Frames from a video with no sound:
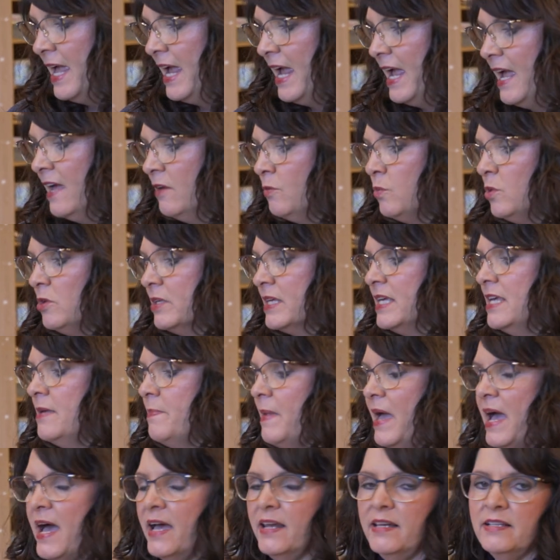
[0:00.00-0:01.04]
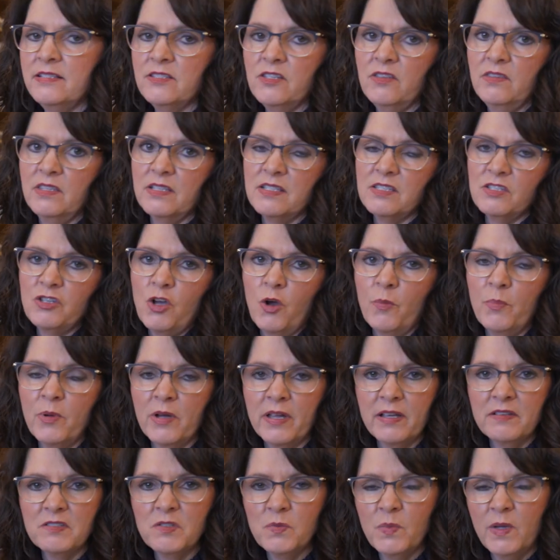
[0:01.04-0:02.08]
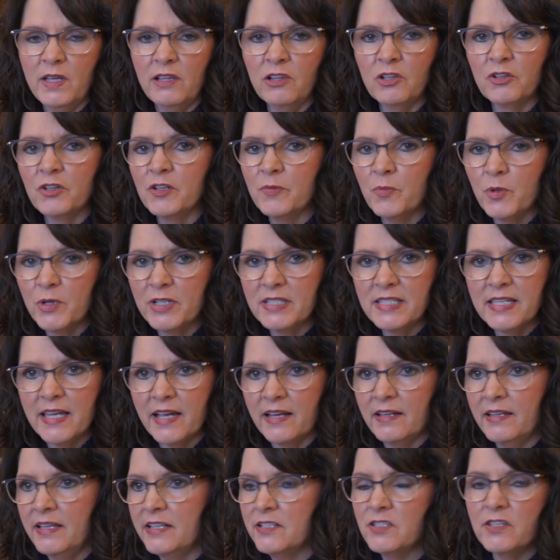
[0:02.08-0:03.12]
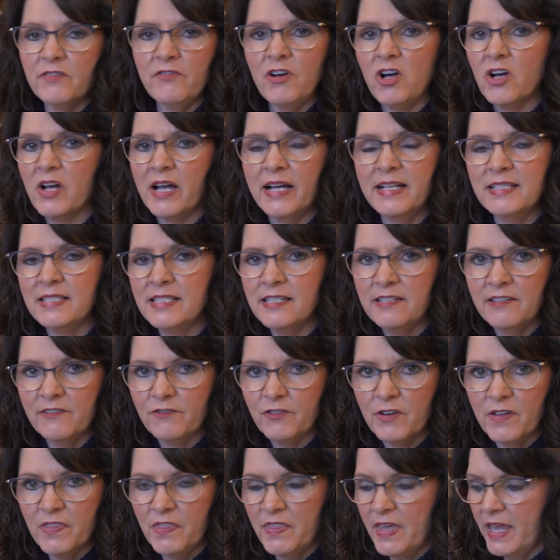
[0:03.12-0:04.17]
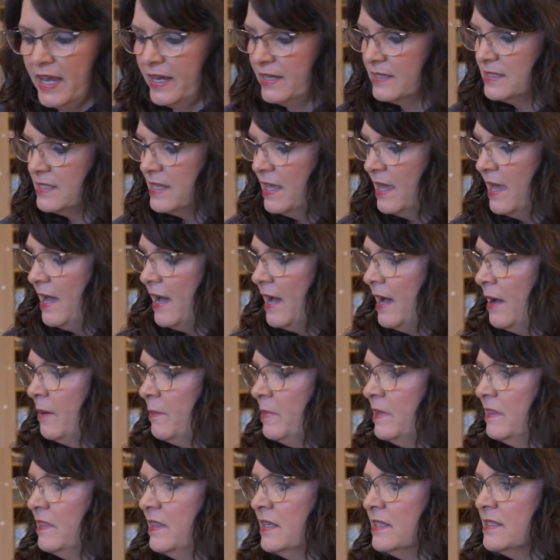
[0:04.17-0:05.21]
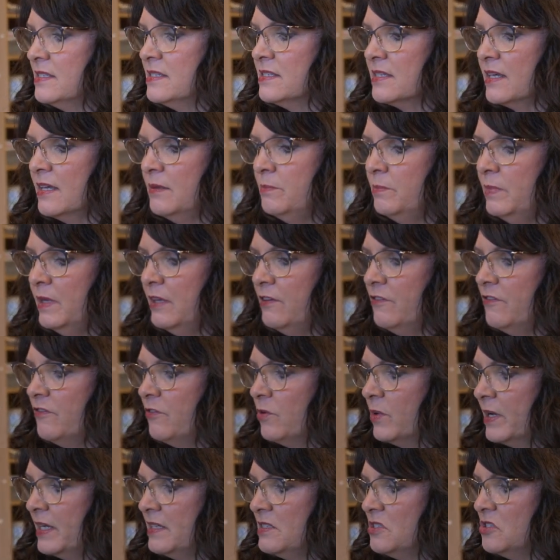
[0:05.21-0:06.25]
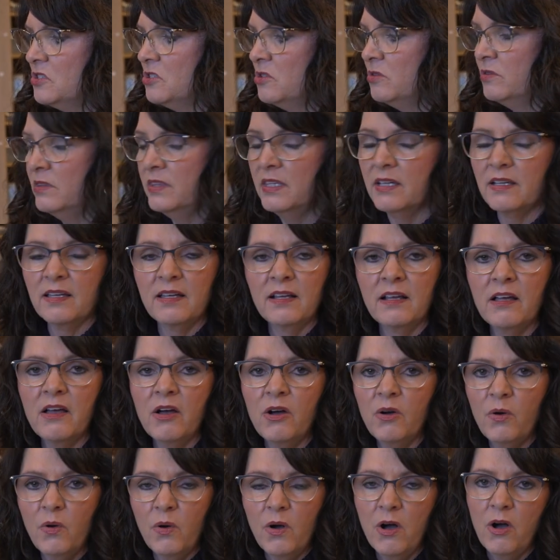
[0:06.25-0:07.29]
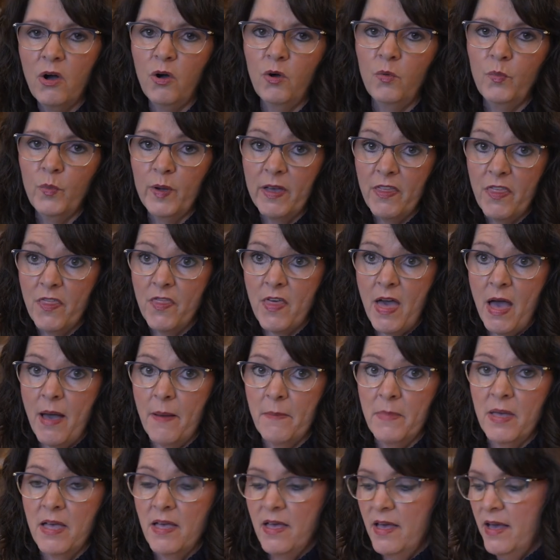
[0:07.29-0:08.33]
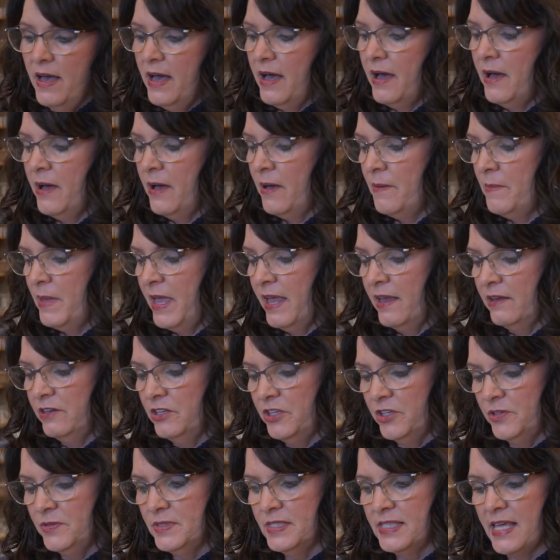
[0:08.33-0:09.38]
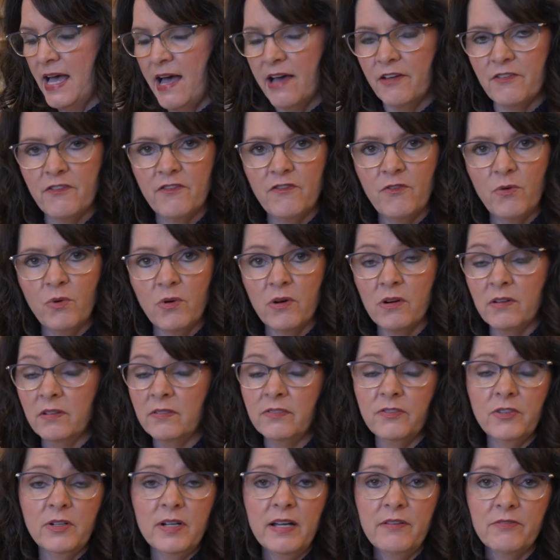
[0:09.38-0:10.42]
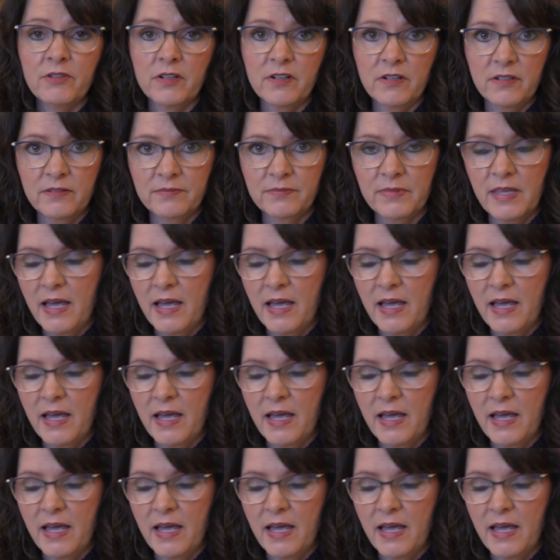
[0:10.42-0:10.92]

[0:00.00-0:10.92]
And we'll keep adding to this notebook as we learn more techniques of all kinds of different things. But this can be for a student that can go home with them and use that for forever.